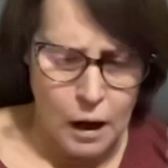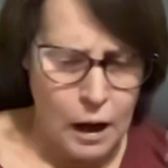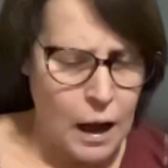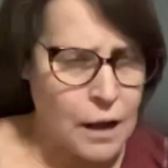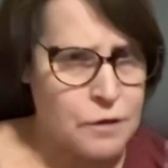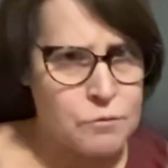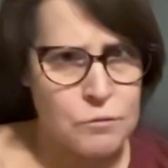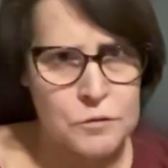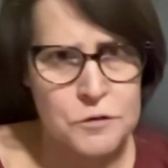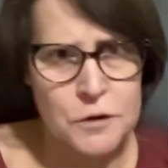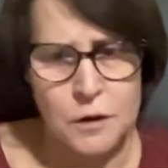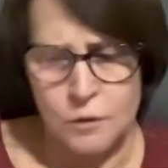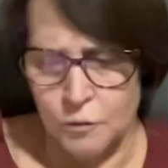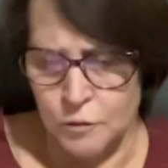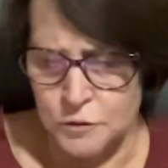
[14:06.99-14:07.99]

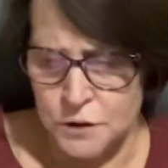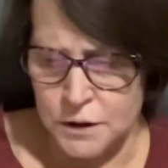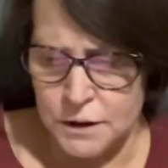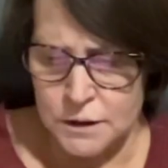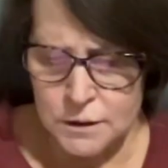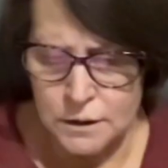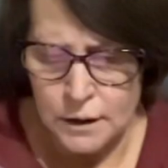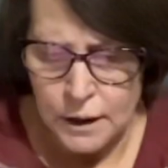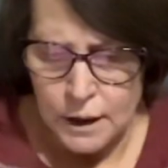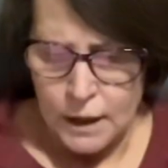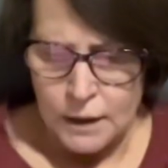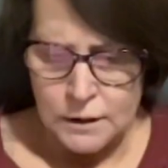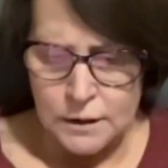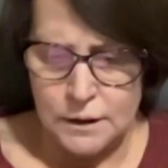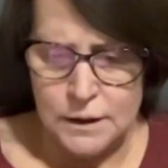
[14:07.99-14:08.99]
atherosclerosis,
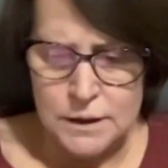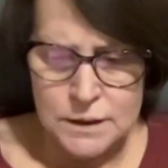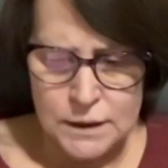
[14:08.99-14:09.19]
these